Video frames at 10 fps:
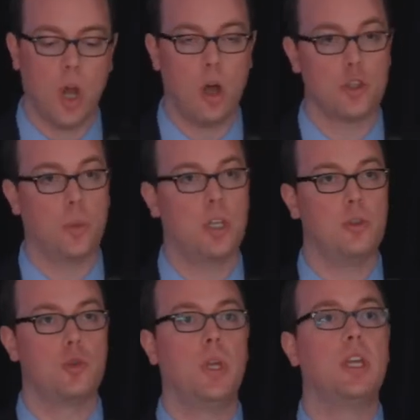Also, we
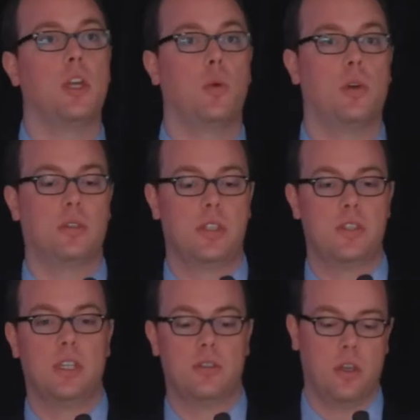can use weekly
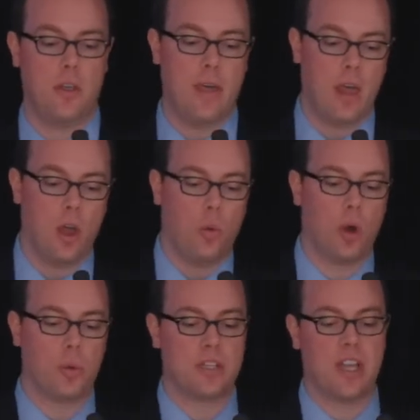equivalencies,
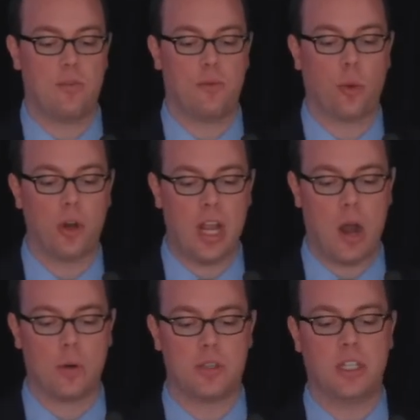where we assign 40
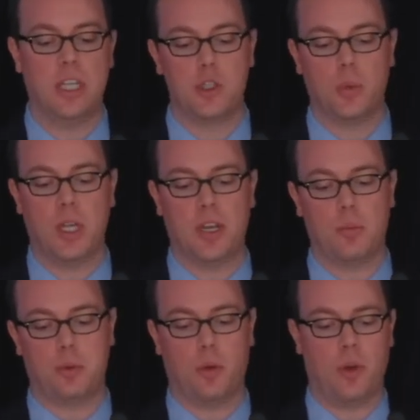hours to each week
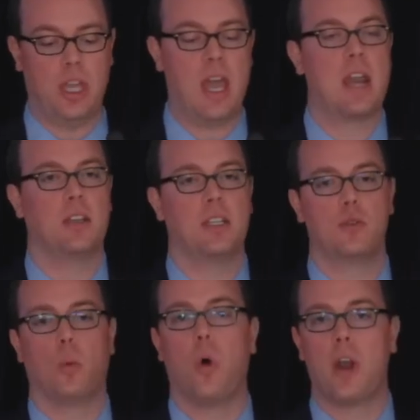an employee had at
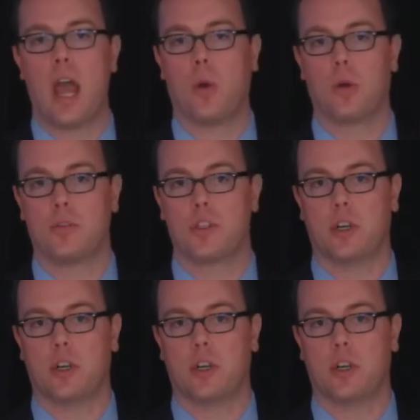least 1 hour of